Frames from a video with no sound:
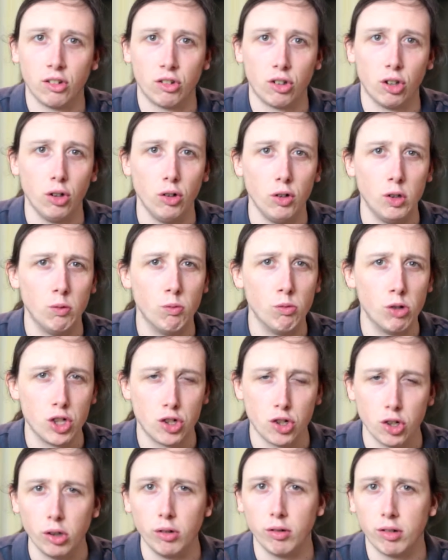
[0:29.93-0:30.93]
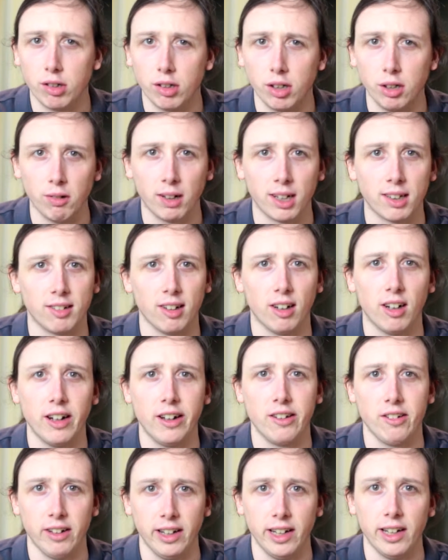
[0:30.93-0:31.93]
to reduce your
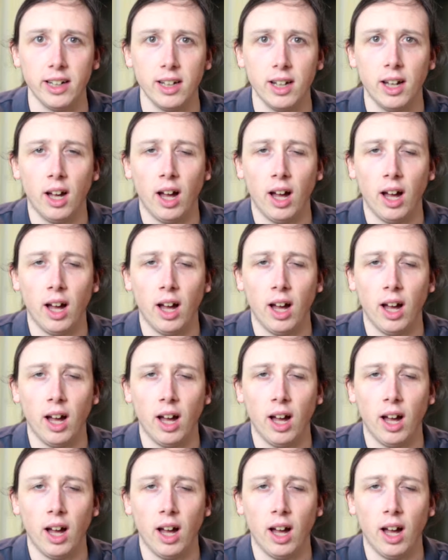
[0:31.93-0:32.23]
anxiety.